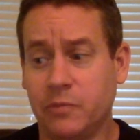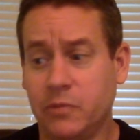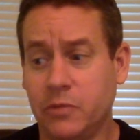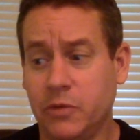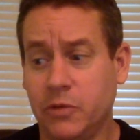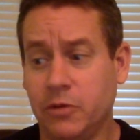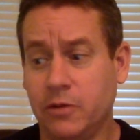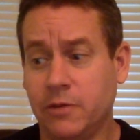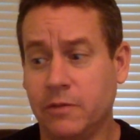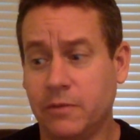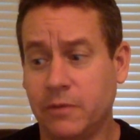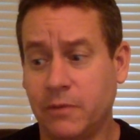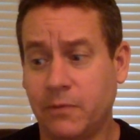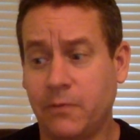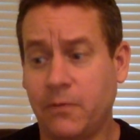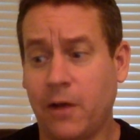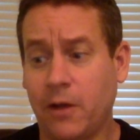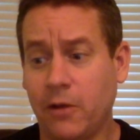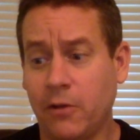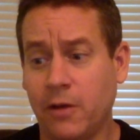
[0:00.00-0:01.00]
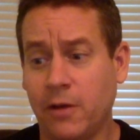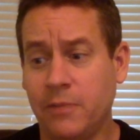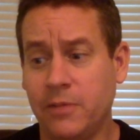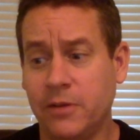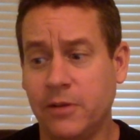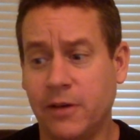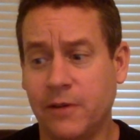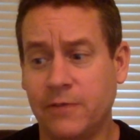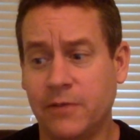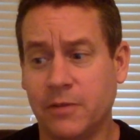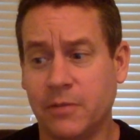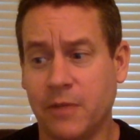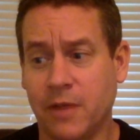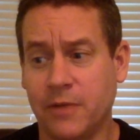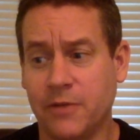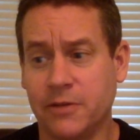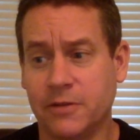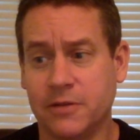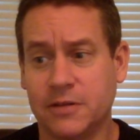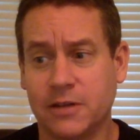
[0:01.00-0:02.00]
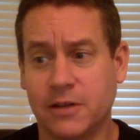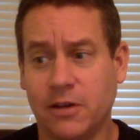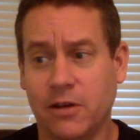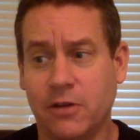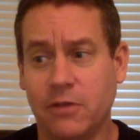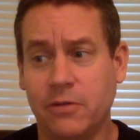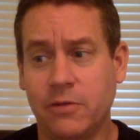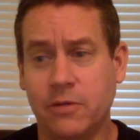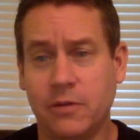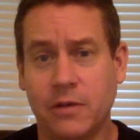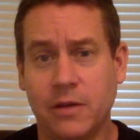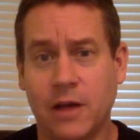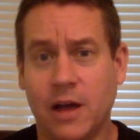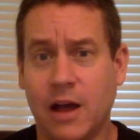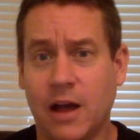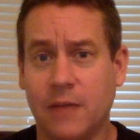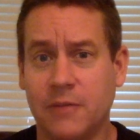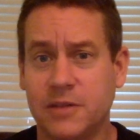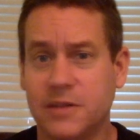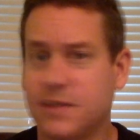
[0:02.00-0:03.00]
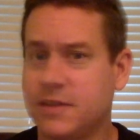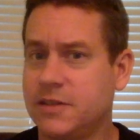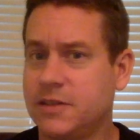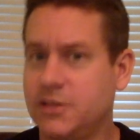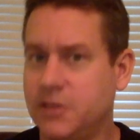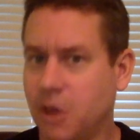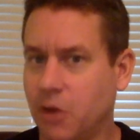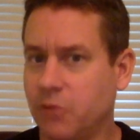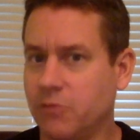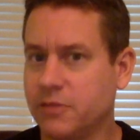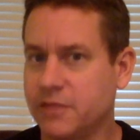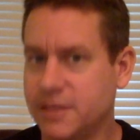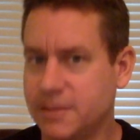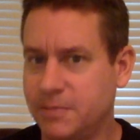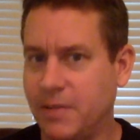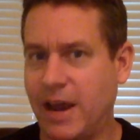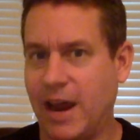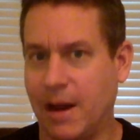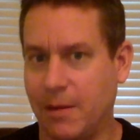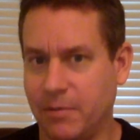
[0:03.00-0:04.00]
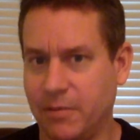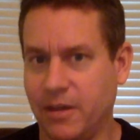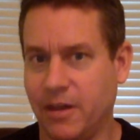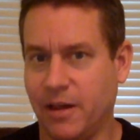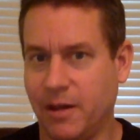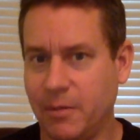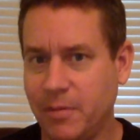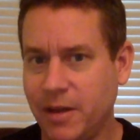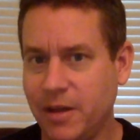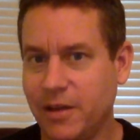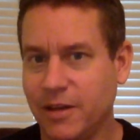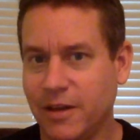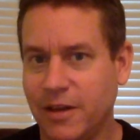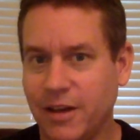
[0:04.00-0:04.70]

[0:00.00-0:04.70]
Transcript: you can follow up, you know, after a month or so. Just don't spam them.